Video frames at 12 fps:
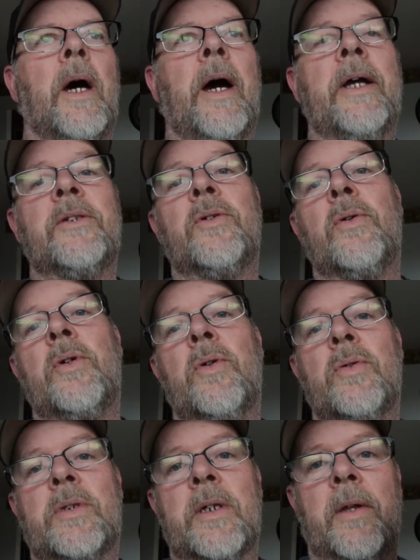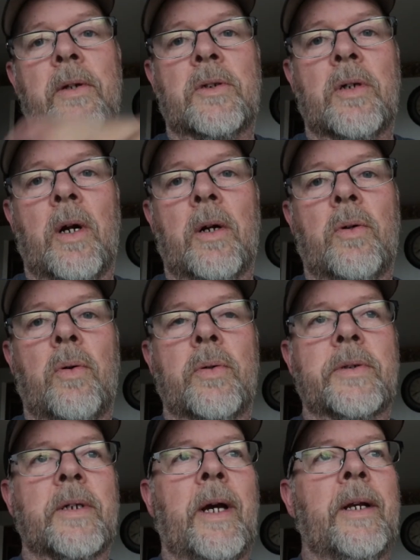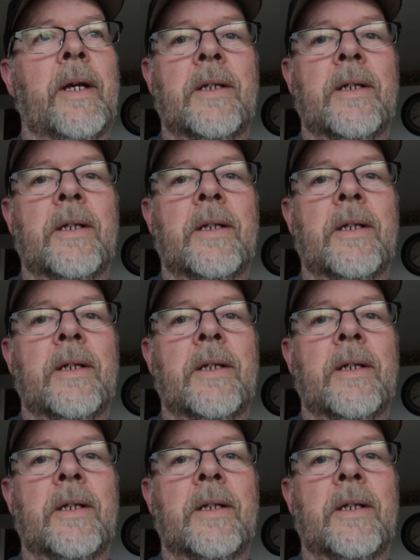I do use the other charcoal side.